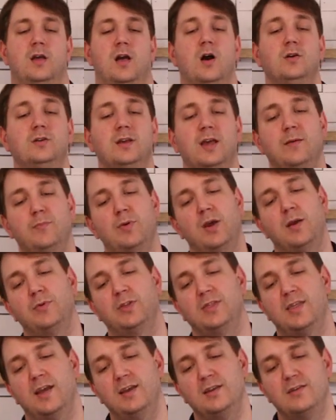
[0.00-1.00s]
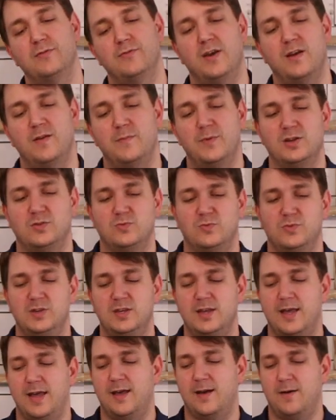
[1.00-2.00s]
Okay, baby, thank you very much for
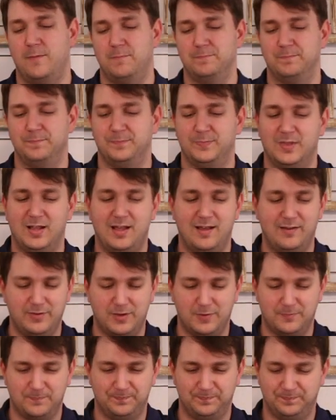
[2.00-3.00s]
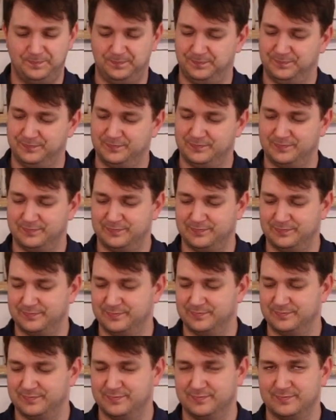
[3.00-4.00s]
your help. Love you. You're very
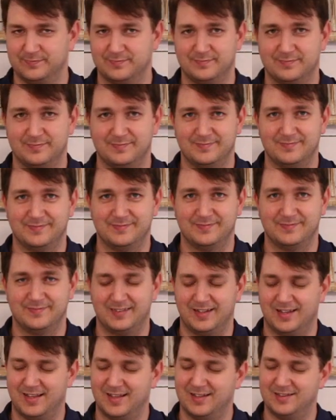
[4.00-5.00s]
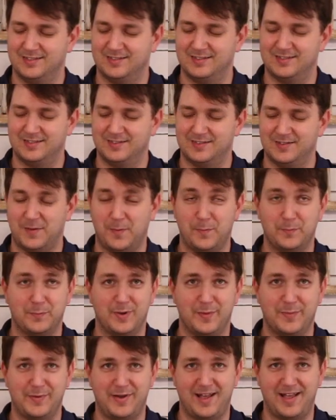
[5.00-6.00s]
welcome. Love you too. Bye.
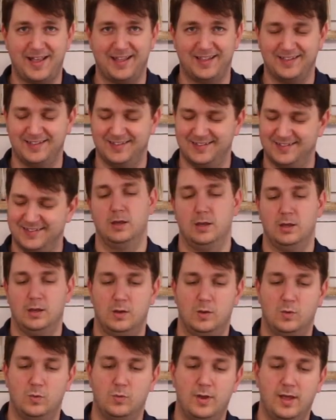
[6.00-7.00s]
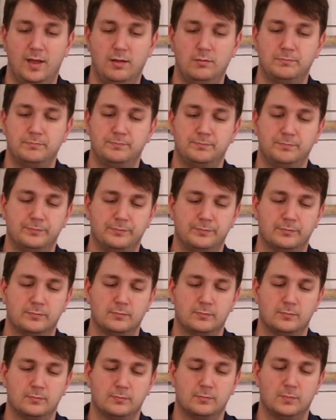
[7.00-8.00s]
Bye-bye. Well,
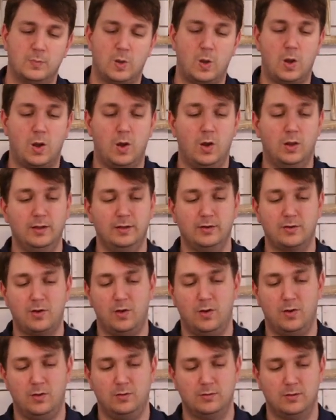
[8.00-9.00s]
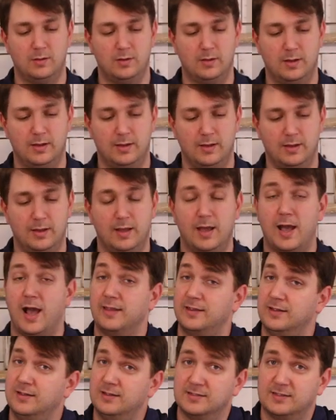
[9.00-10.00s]
all in all,
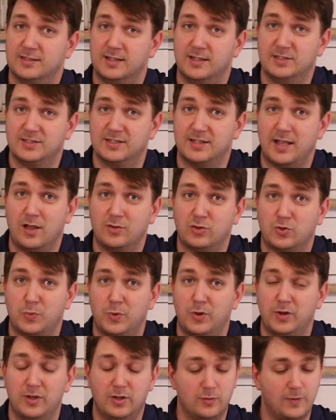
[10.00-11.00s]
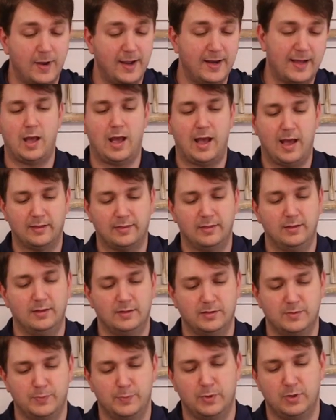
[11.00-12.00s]
I think this thing sounds pretty great. I
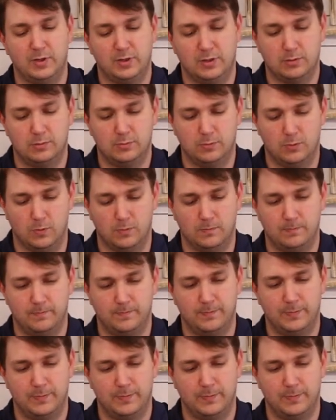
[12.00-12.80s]
think it's pretty cool.